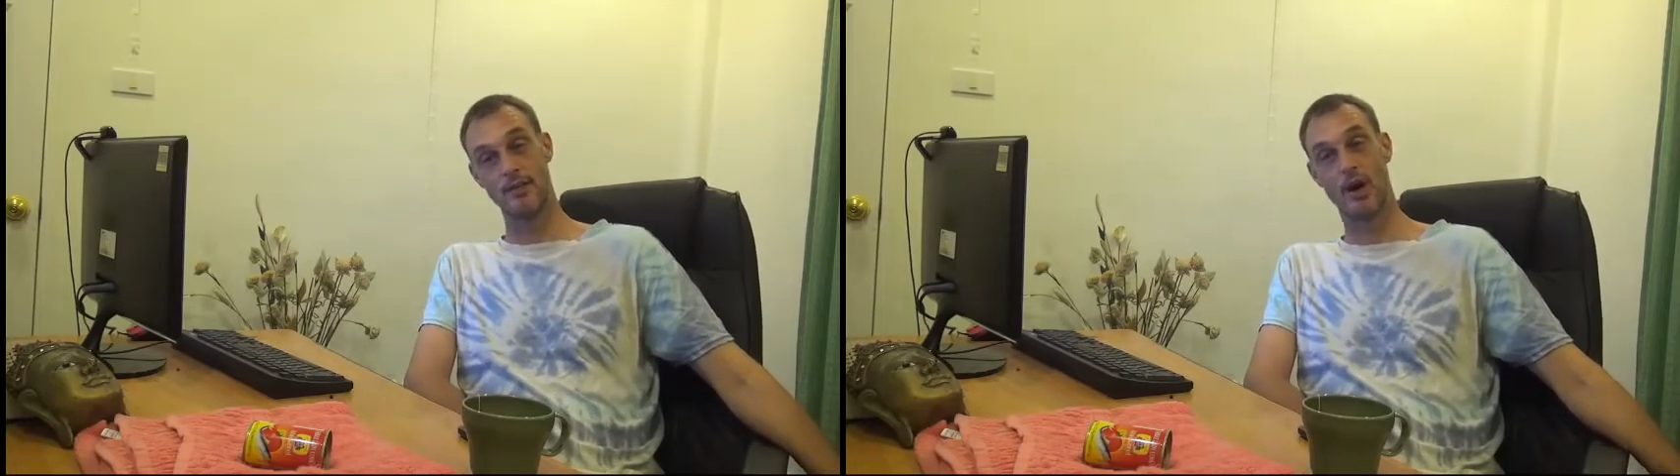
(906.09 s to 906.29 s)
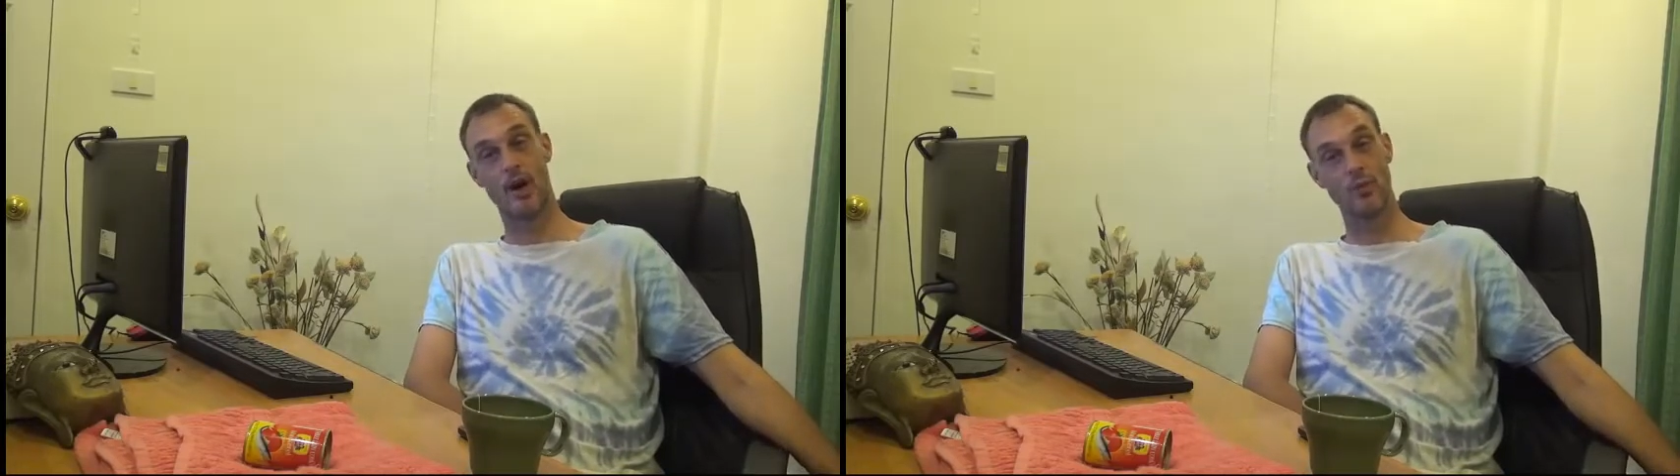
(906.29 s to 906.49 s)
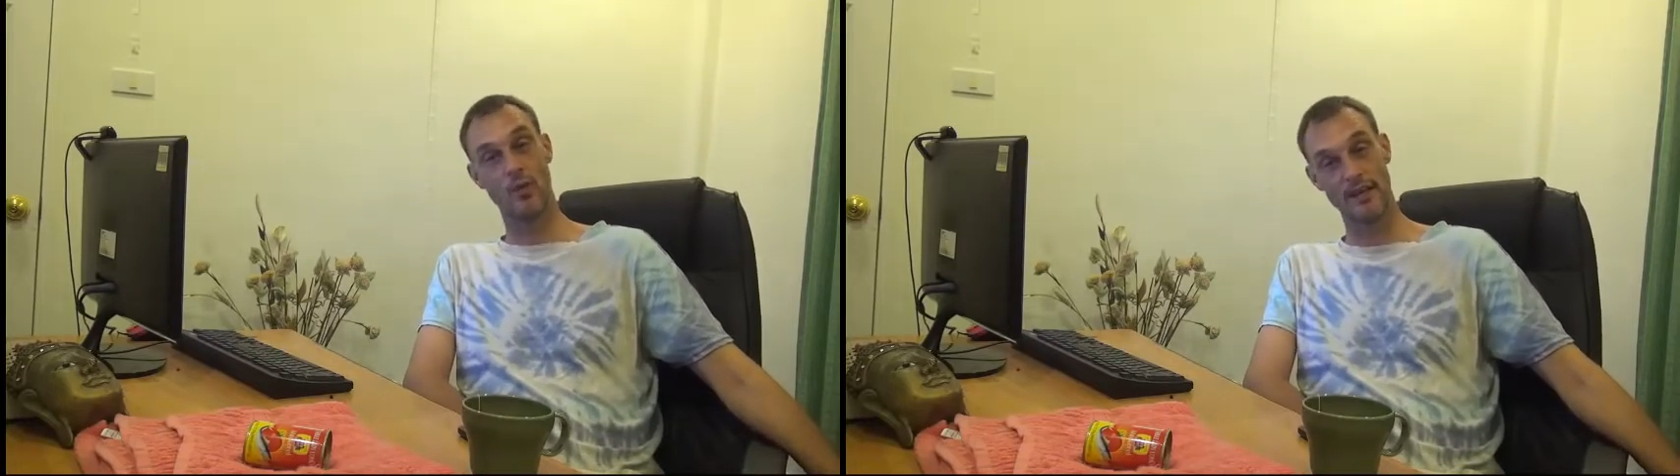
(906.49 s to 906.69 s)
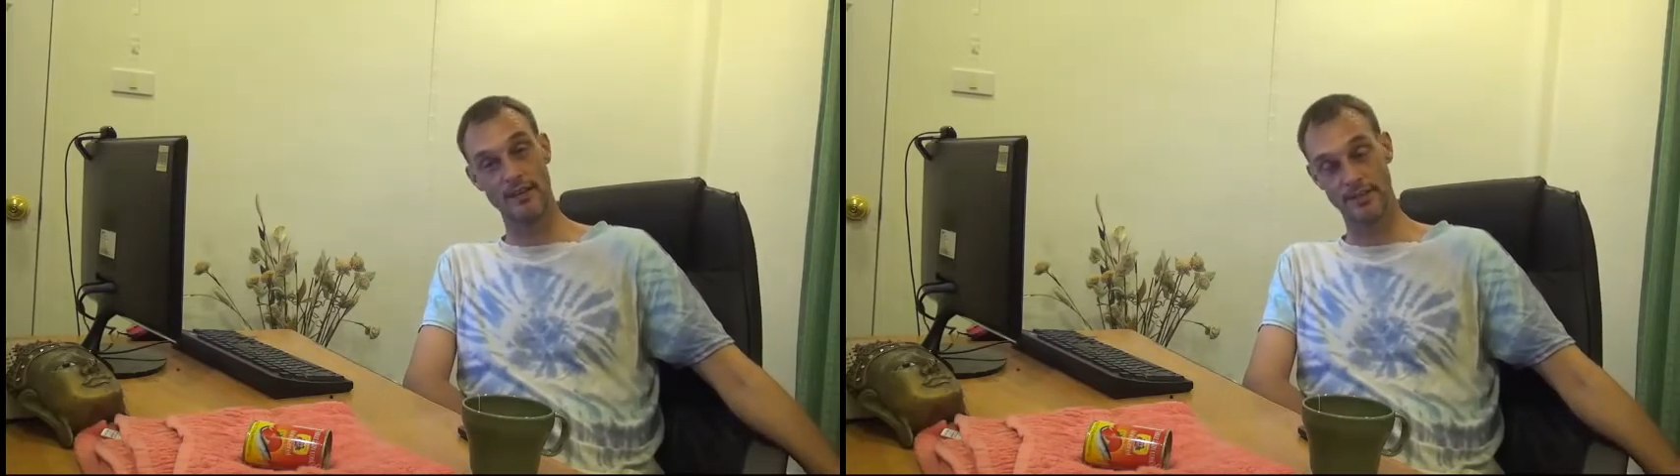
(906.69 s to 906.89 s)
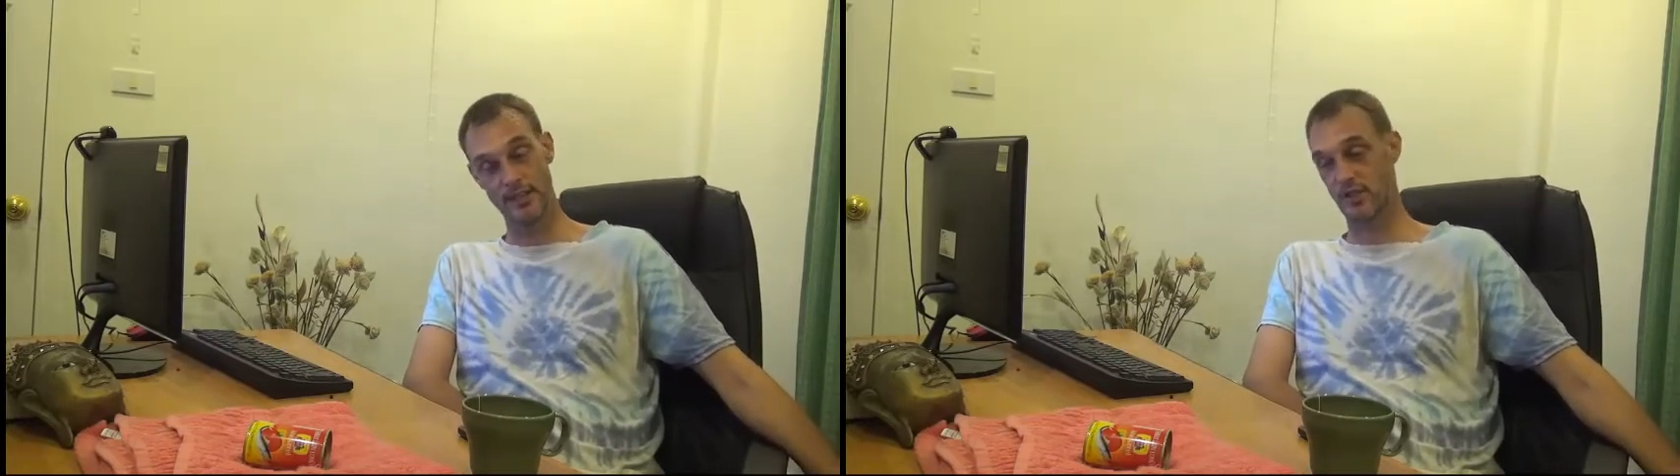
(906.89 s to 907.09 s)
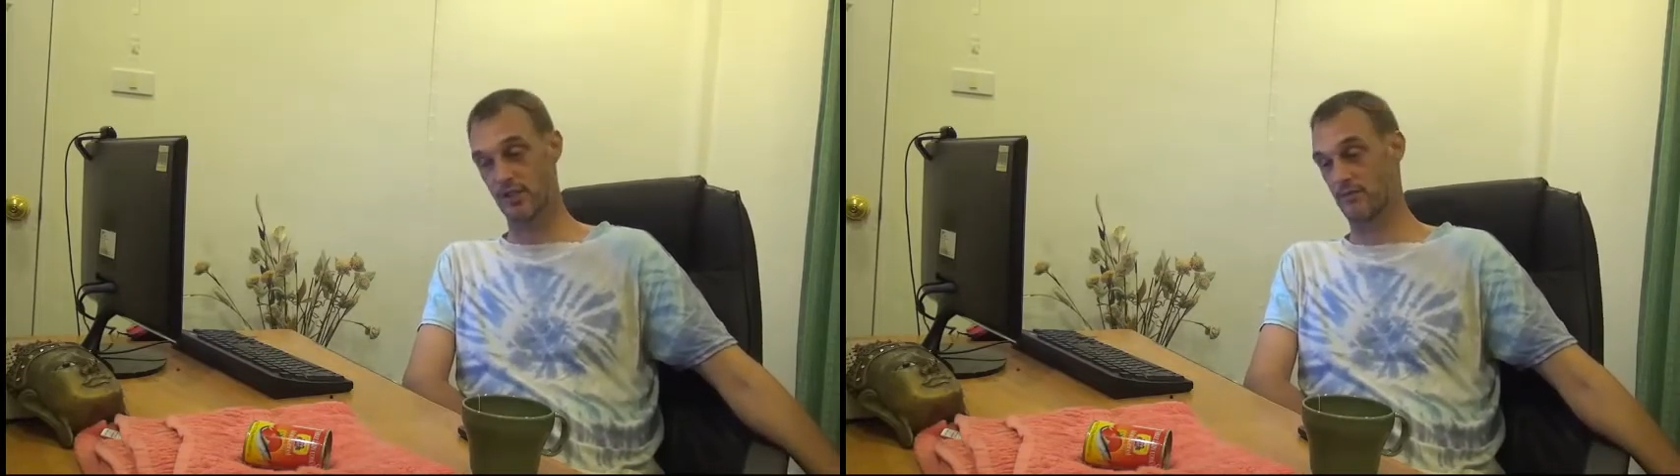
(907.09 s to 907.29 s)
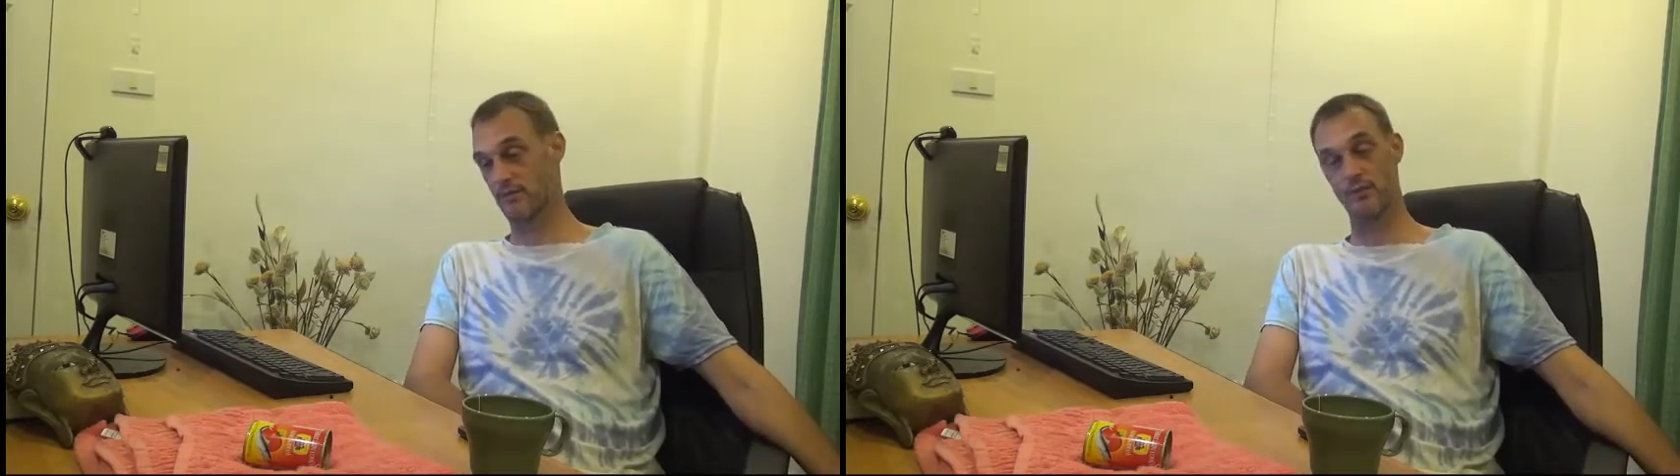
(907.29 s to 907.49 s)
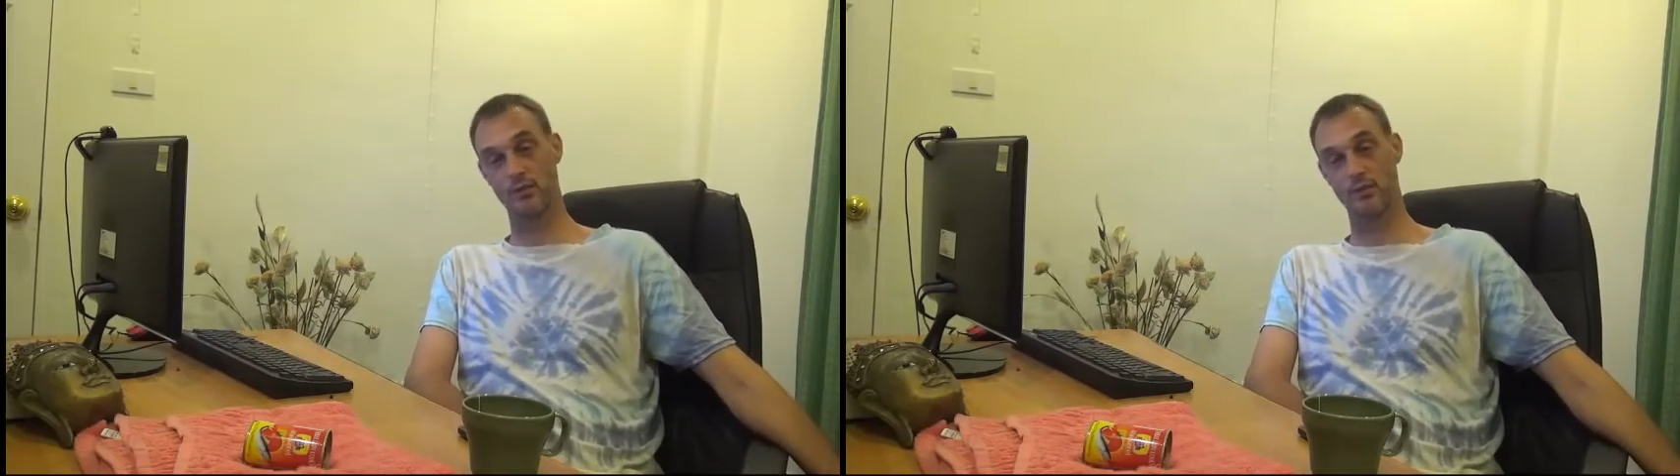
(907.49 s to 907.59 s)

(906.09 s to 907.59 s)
You can't weigh a fish